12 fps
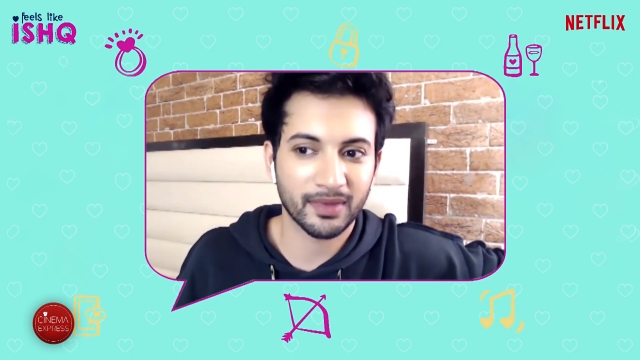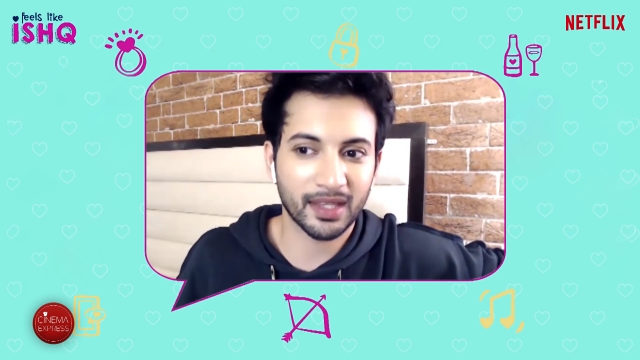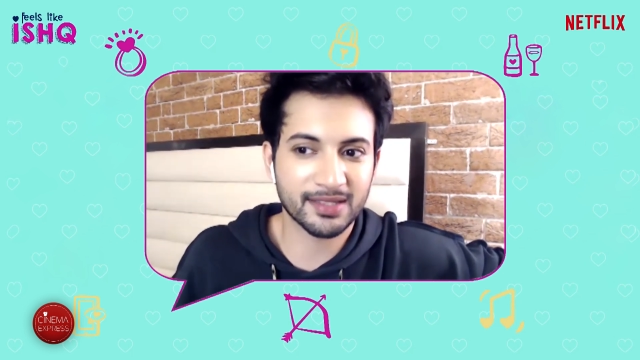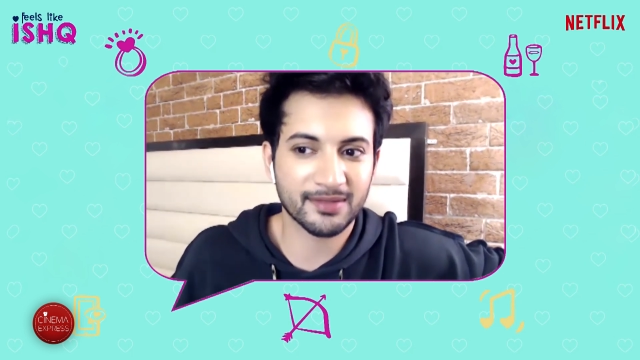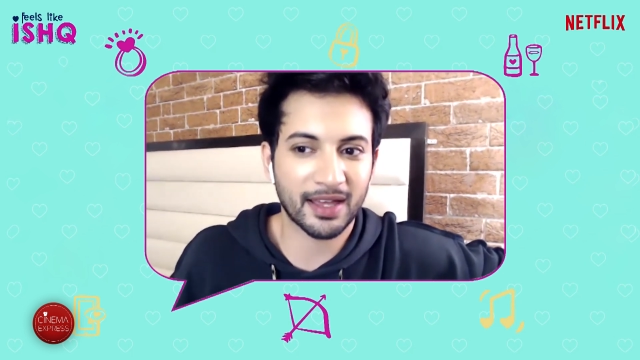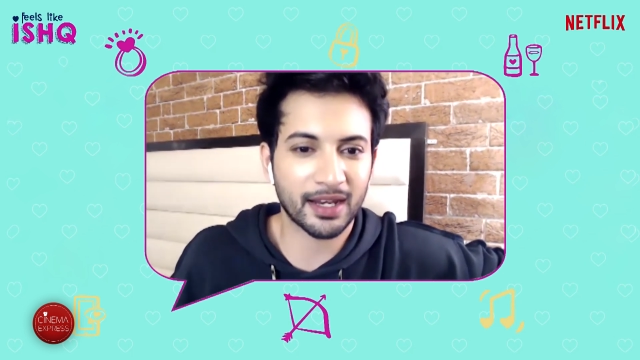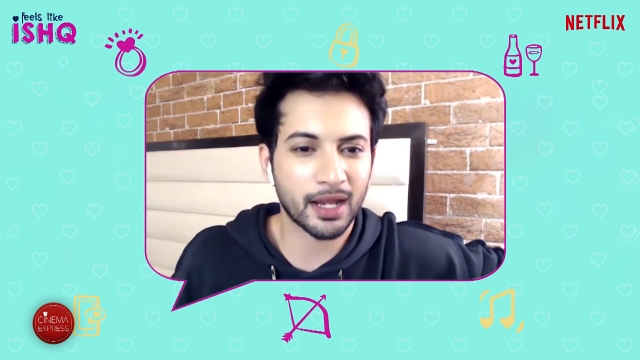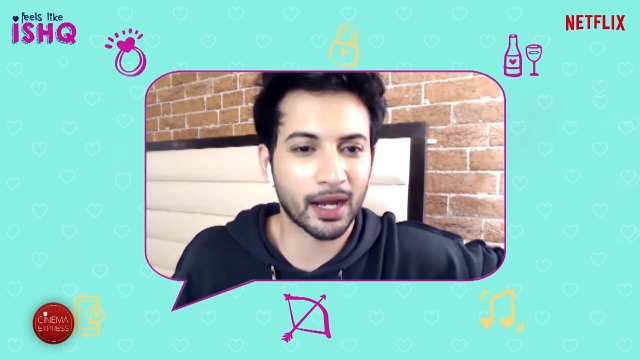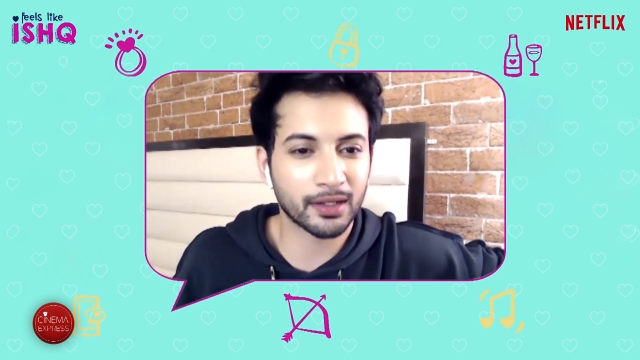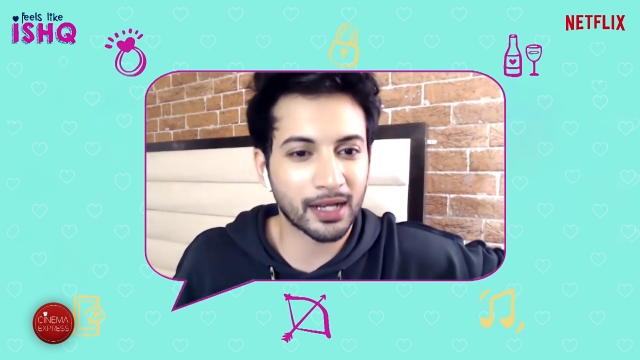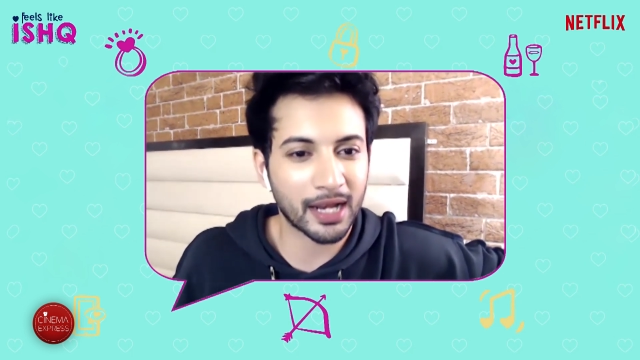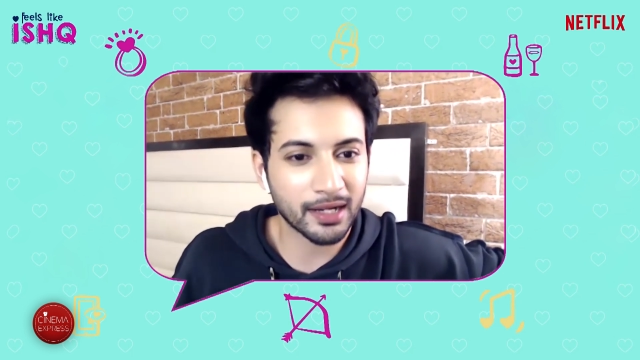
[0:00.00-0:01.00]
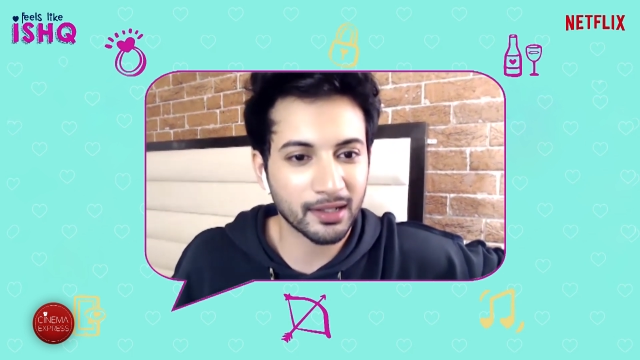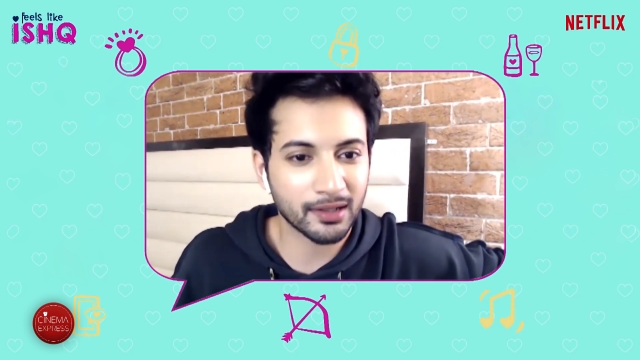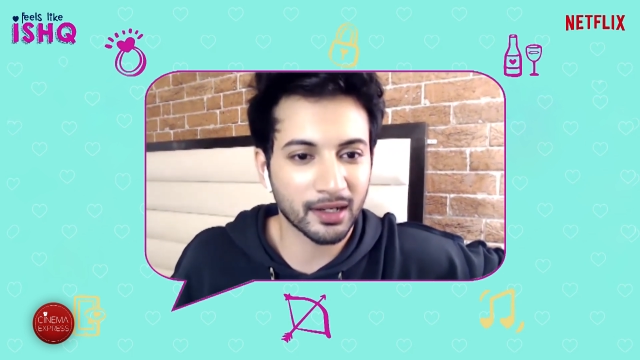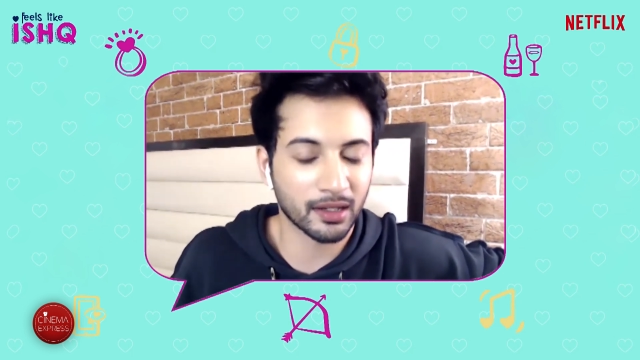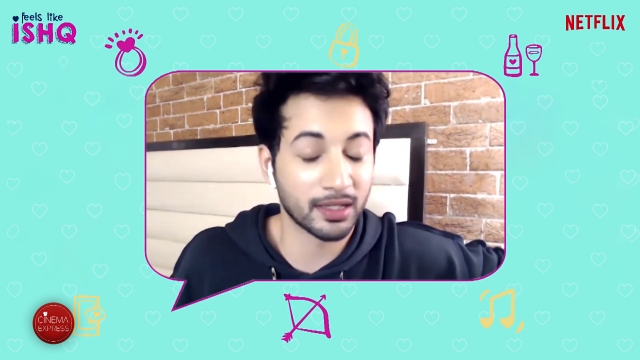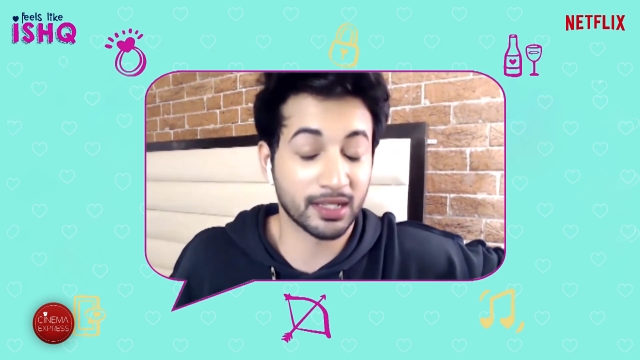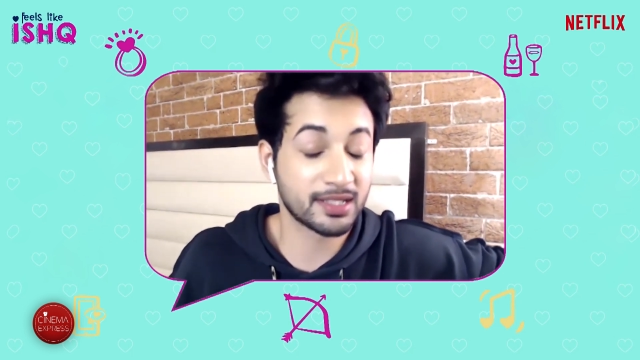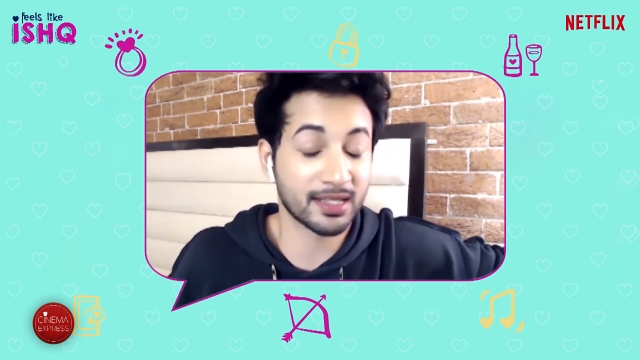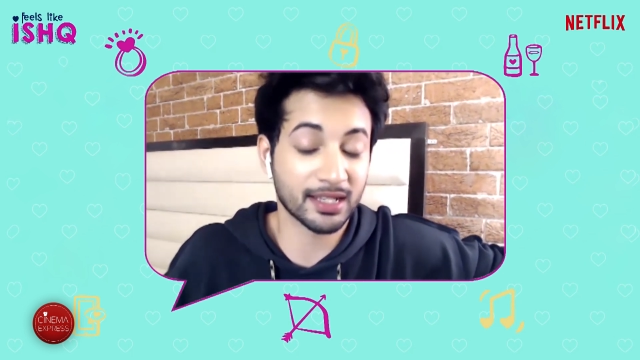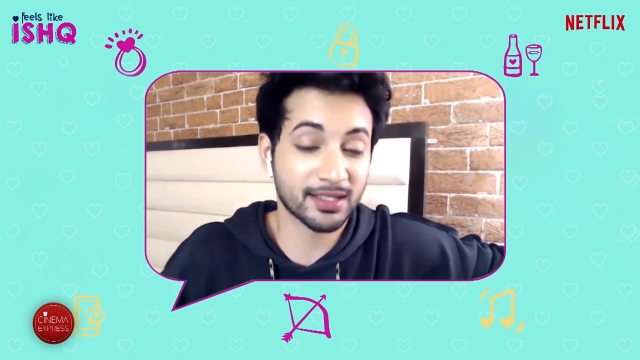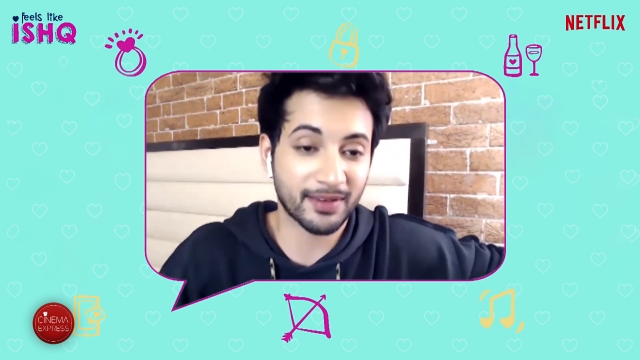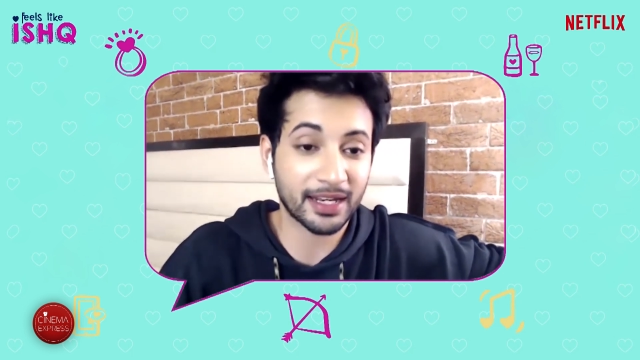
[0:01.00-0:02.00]
is very underlined.
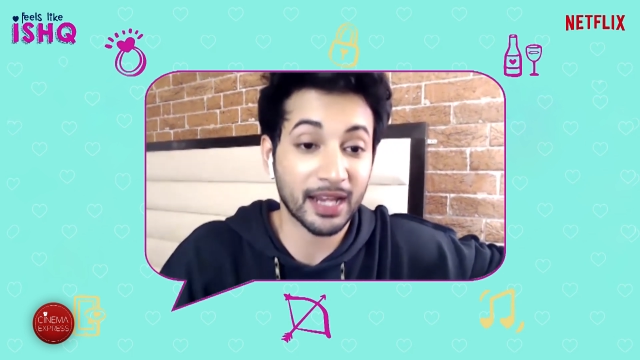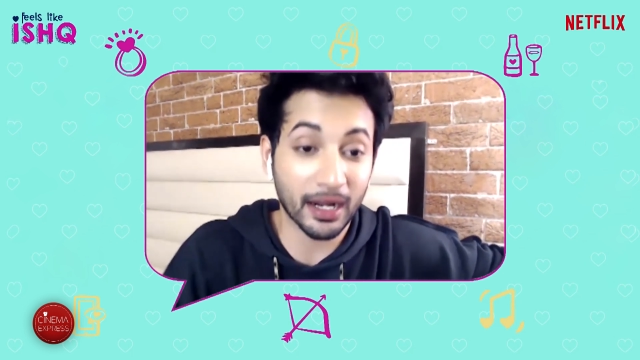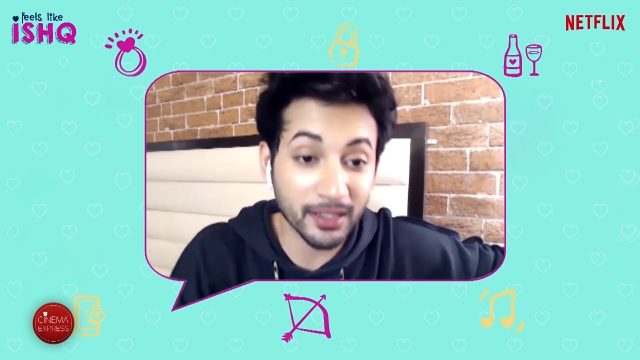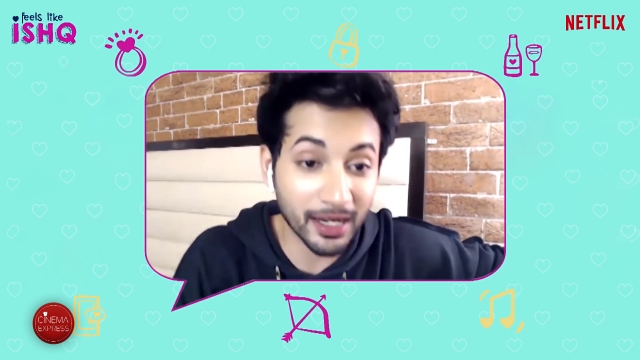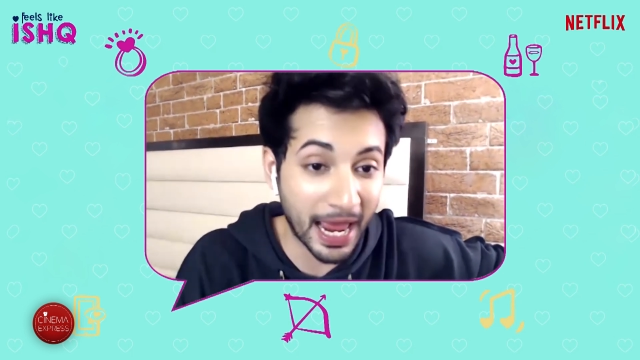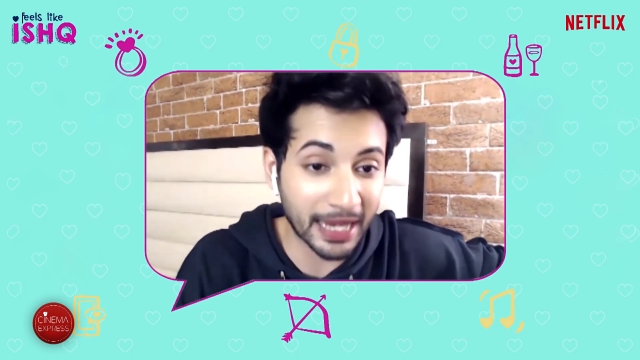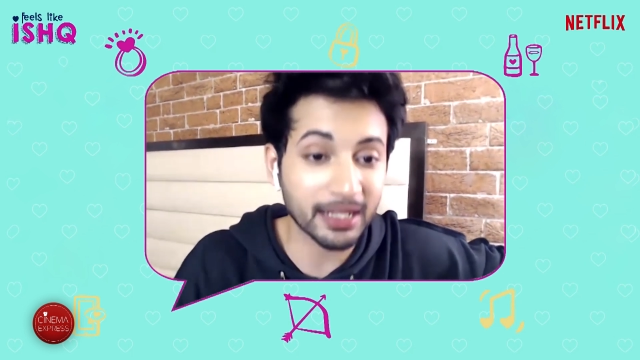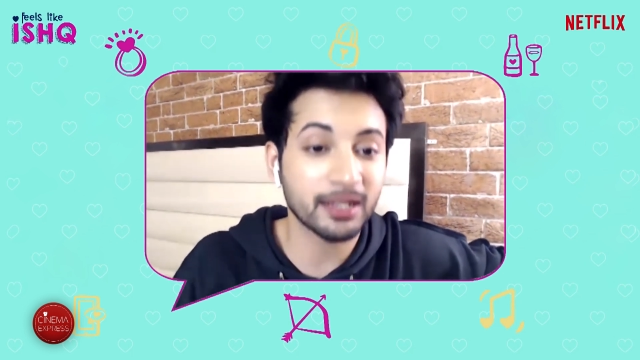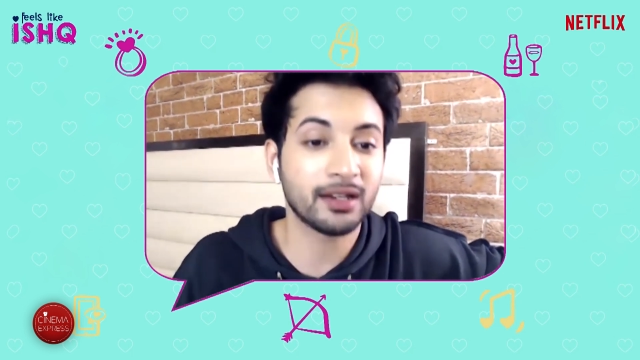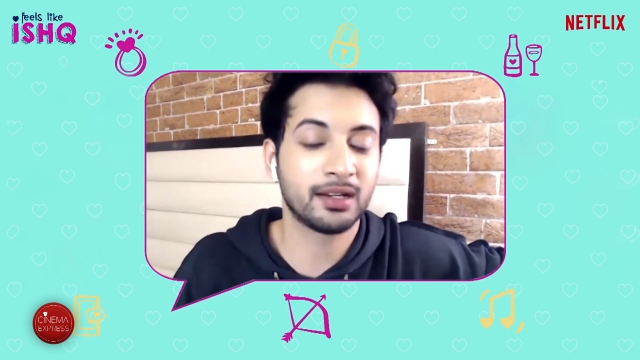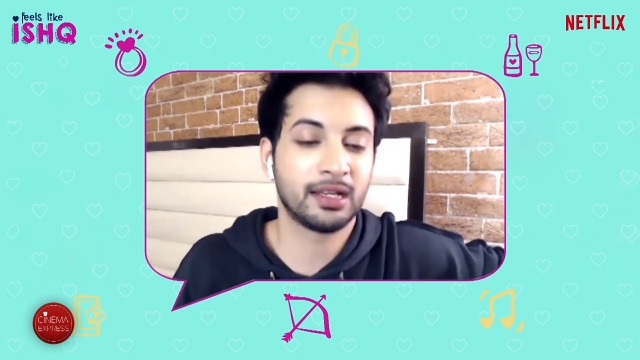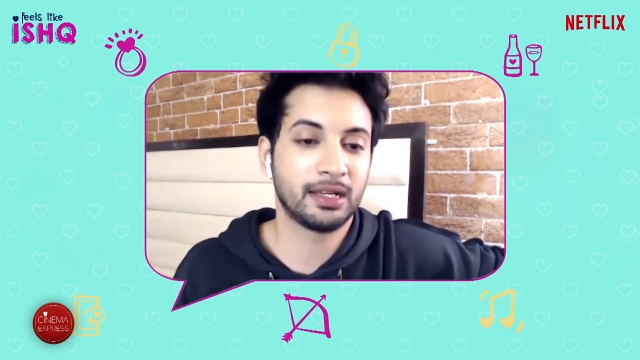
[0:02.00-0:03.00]
It's very underlying.